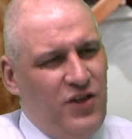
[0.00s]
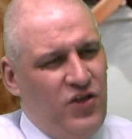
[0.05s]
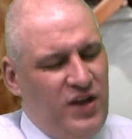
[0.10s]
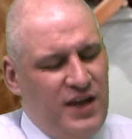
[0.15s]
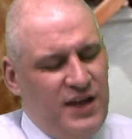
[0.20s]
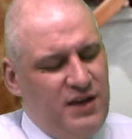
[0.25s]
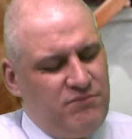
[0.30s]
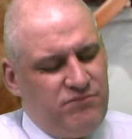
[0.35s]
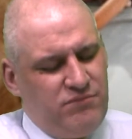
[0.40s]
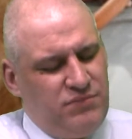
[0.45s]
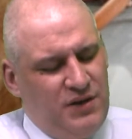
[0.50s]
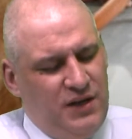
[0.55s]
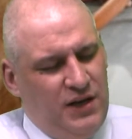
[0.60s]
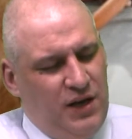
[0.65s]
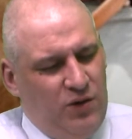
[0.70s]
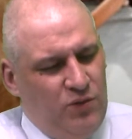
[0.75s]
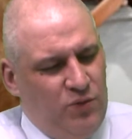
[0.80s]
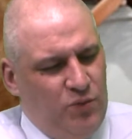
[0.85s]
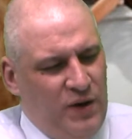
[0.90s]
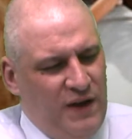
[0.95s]
the
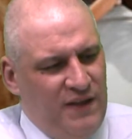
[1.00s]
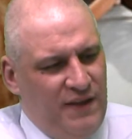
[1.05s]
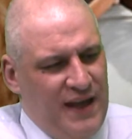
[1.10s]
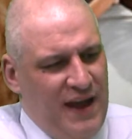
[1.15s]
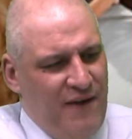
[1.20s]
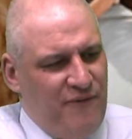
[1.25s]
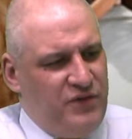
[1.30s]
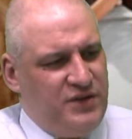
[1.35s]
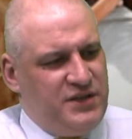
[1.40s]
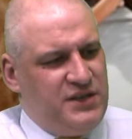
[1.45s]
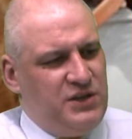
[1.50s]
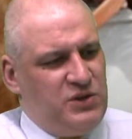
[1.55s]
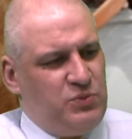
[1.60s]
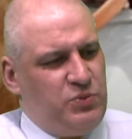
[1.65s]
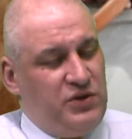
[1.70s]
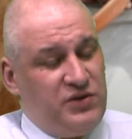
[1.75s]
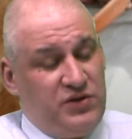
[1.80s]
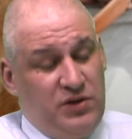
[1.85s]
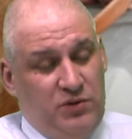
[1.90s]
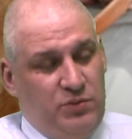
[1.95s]
emphasis
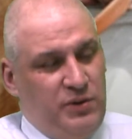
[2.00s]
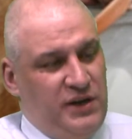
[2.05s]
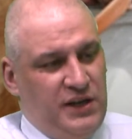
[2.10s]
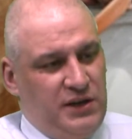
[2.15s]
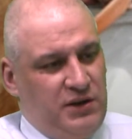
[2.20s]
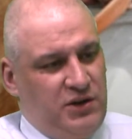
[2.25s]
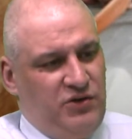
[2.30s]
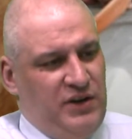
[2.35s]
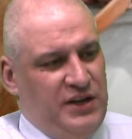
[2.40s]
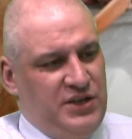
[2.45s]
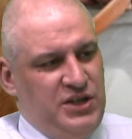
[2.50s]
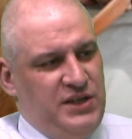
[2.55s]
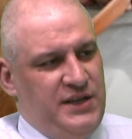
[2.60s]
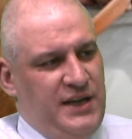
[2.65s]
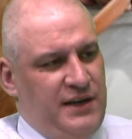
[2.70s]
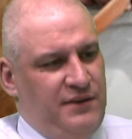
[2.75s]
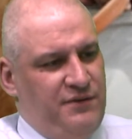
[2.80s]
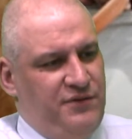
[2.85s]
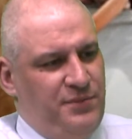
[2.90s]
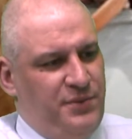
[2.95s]
was, we're going to crash it
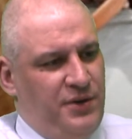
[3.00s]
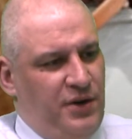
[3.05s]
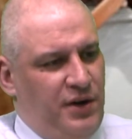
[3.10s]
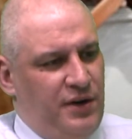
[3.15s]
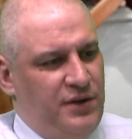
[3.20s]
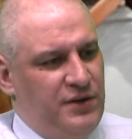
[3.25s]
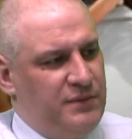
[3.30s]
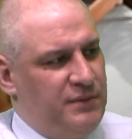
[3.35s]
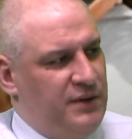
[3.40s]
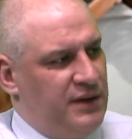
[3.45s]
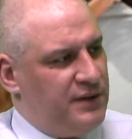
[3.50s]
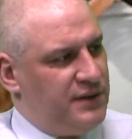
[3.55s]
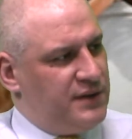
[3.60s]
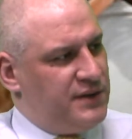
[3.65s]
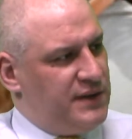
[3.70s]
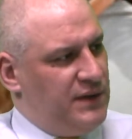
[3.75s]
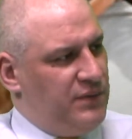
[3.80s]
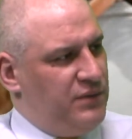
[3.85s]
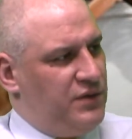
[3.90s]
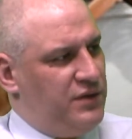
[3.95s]
down from 9-1 to
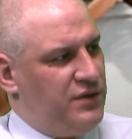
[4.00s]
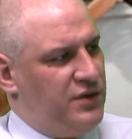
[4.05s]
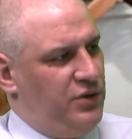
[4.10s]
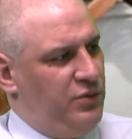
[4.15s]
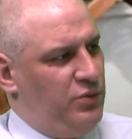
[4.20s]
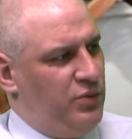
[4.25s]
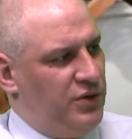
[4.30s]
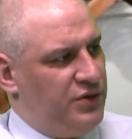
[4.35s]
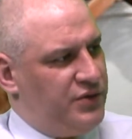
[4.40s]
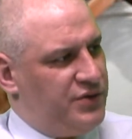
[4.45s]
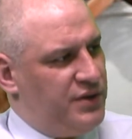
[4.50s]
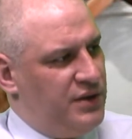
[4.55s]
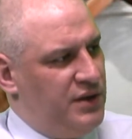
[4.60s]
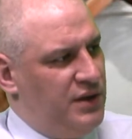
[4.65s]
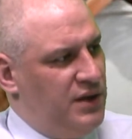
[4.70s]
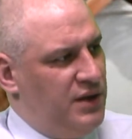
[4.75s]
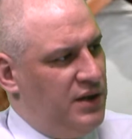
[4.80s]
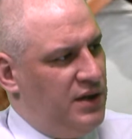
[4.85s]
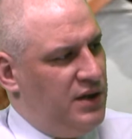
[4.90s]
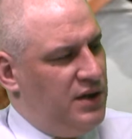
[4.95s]
7-2 was,
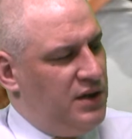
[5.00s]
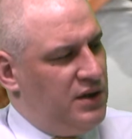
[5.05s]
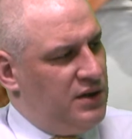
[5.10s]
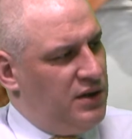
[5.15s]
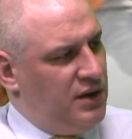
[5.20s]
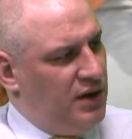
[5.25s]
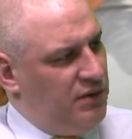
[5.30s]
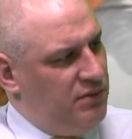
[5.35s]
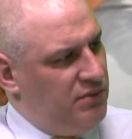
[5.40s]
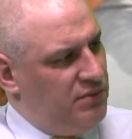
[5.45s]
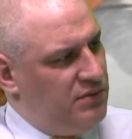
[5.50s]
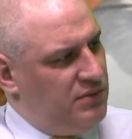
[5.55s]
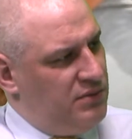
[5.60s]
you know?